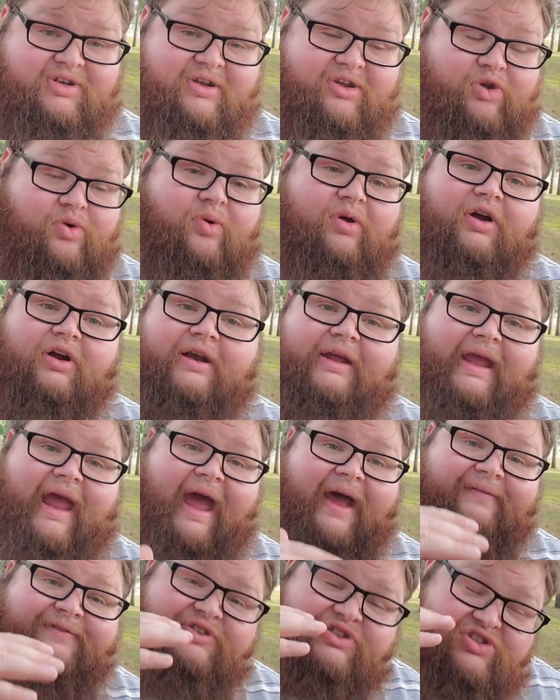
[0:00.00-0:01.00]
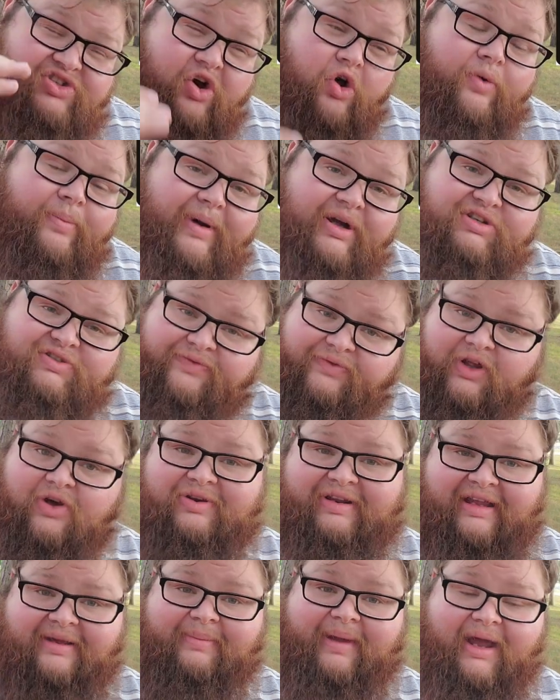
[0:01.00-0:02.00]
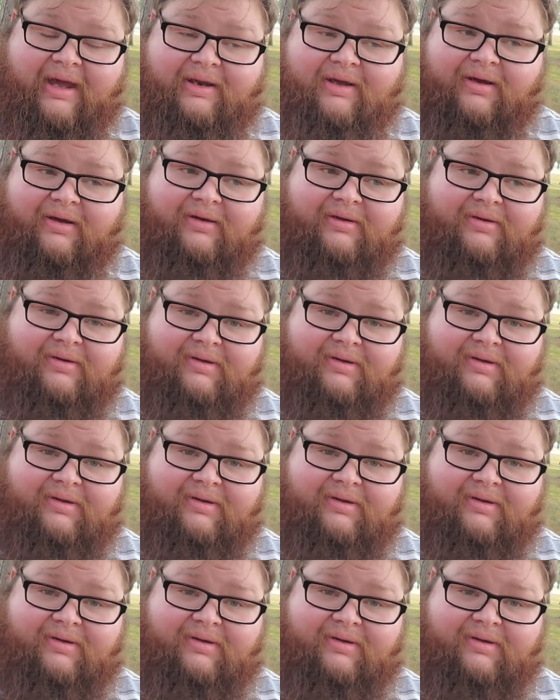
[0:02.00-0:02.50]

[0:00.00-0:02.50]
You are going to have so much floating mana